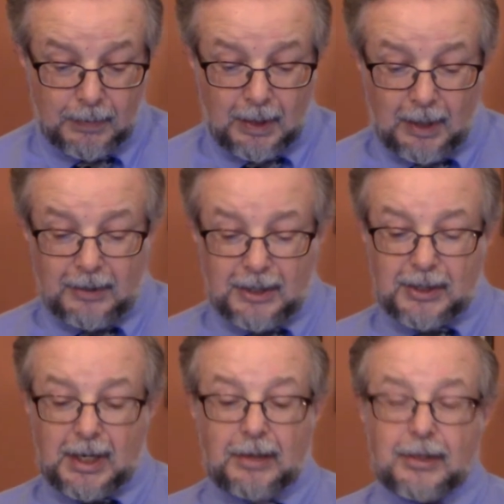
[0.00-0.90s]
You
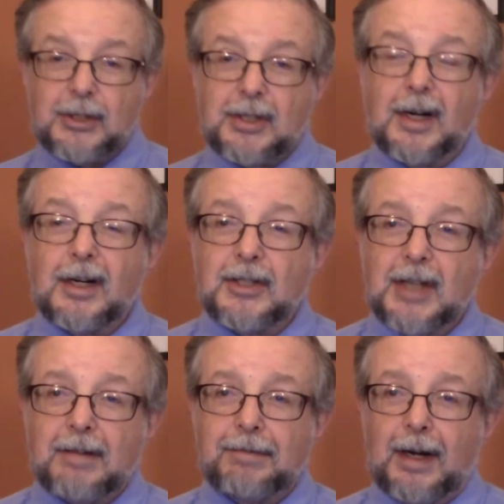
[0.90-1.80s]
see, the Star
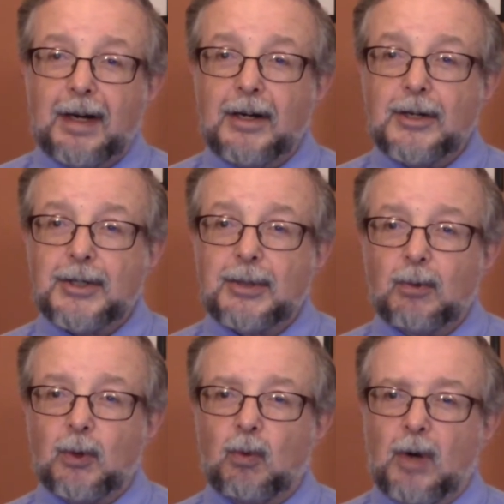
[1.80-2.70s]
Sapphires
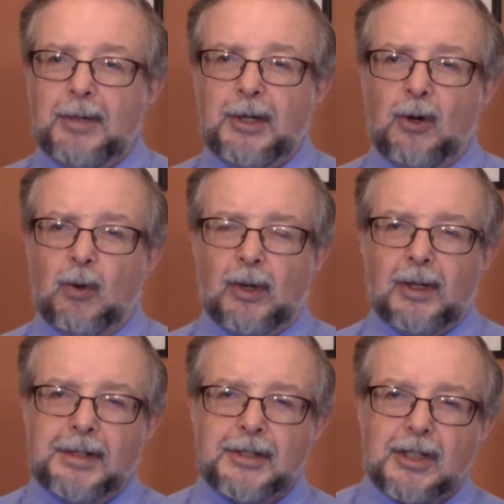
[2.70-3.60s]
were women who were
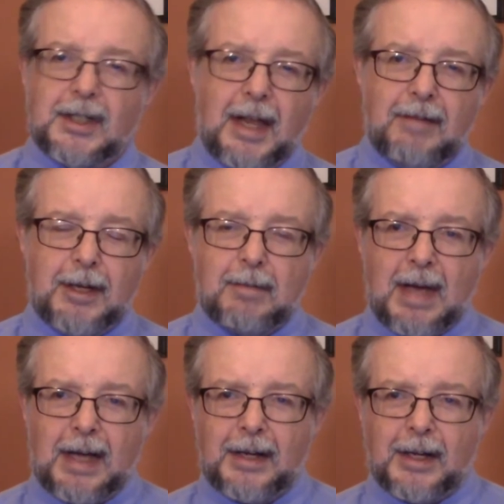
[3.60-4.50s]
enslaving
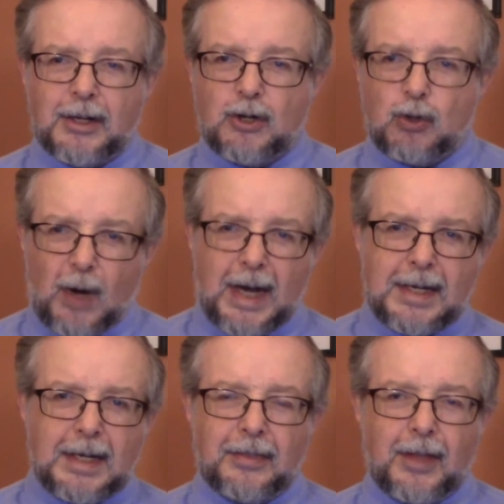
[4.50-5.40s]
men and
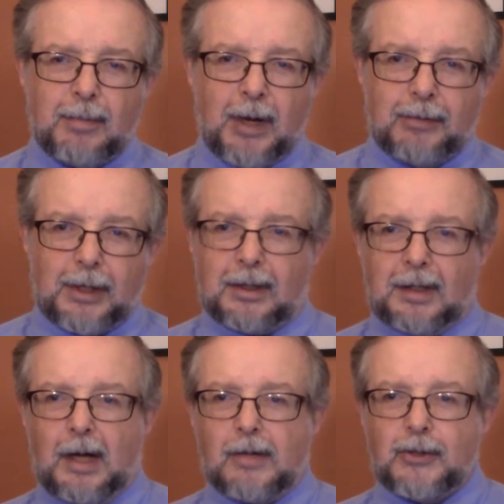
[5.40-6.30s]
draining them of their
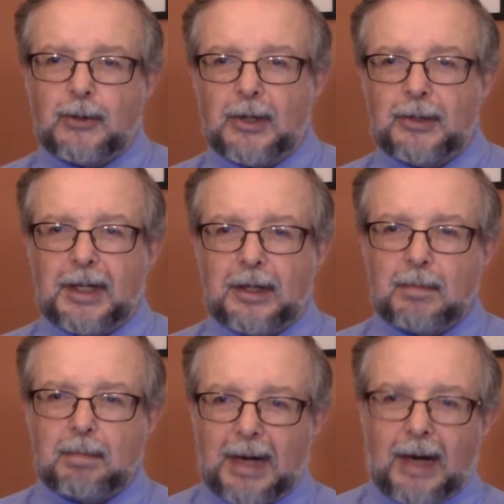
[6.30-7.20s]
love so that they
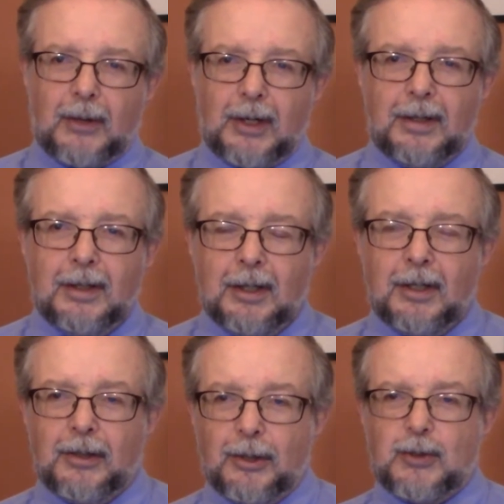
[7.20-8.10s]
could power
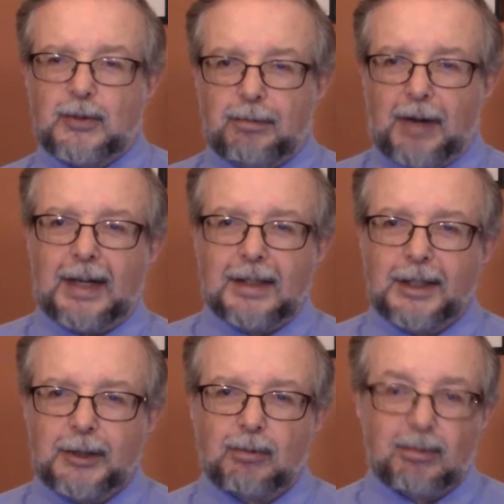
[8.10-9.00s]
those violet
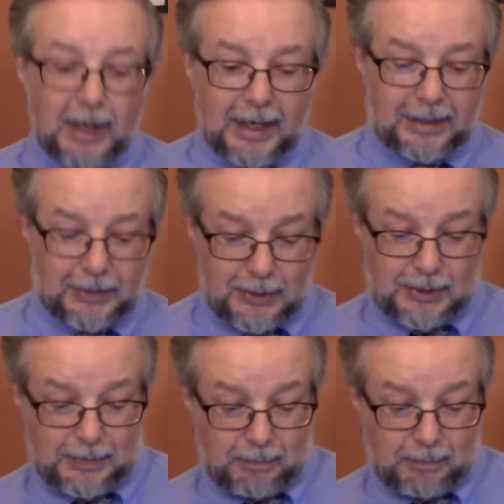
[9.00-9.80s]
rings.